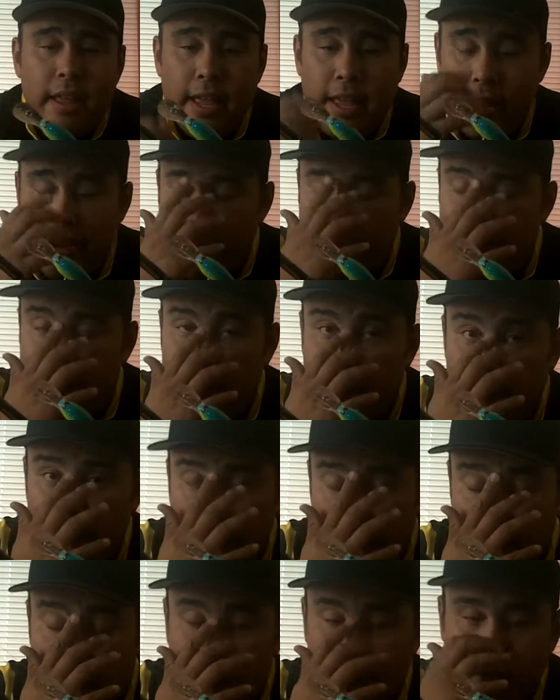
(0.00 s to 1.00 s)
and
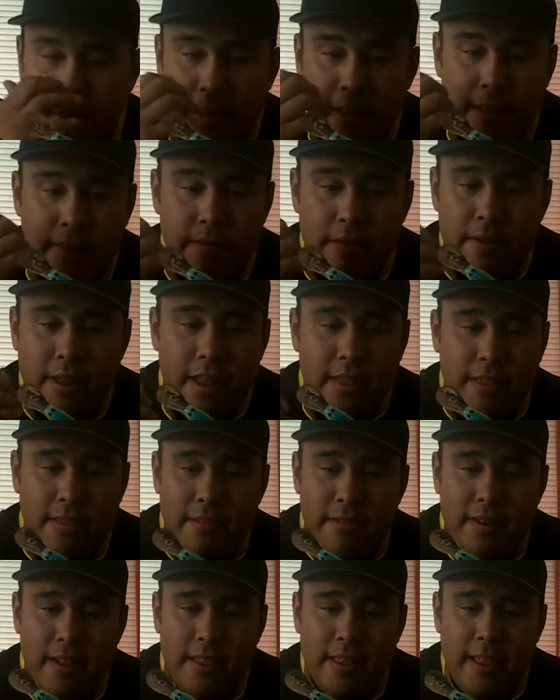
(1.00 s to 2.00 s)
they're not
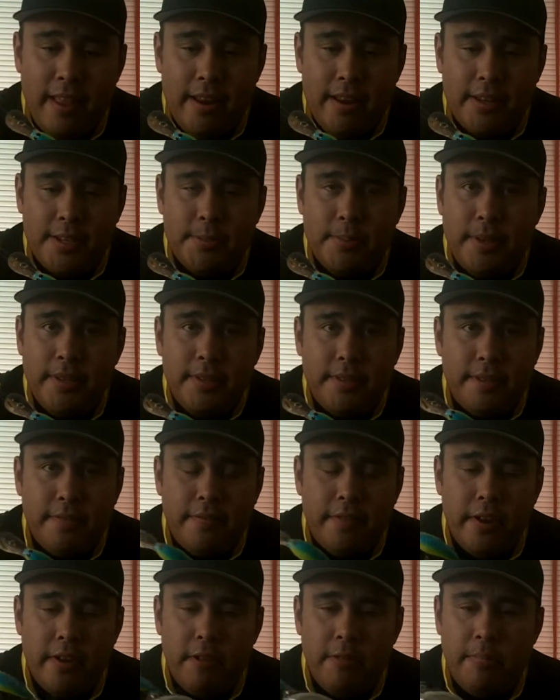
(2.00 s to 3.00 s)
that
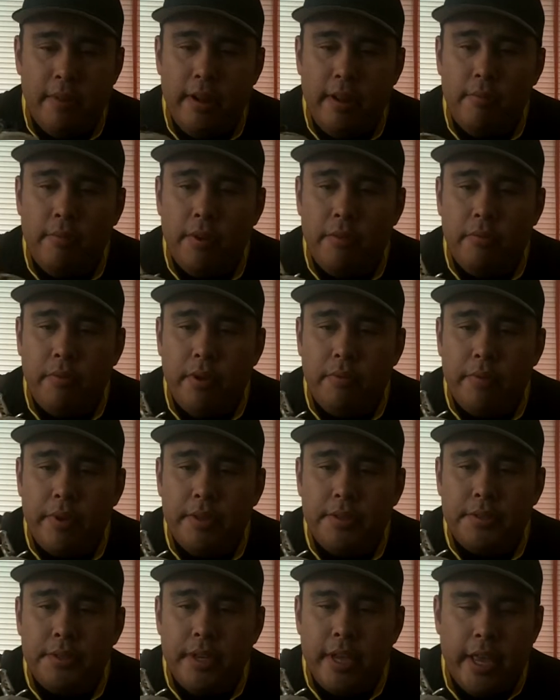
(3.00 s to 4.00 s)
expensive, you know, depending on what
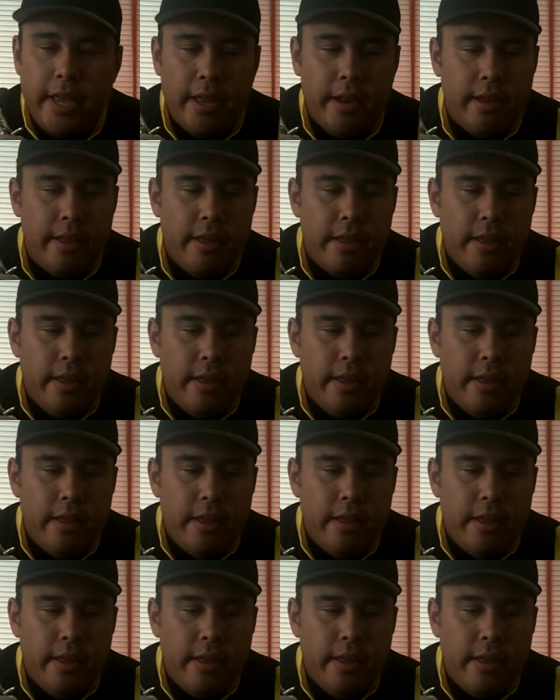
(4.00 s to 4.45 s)
reels you get.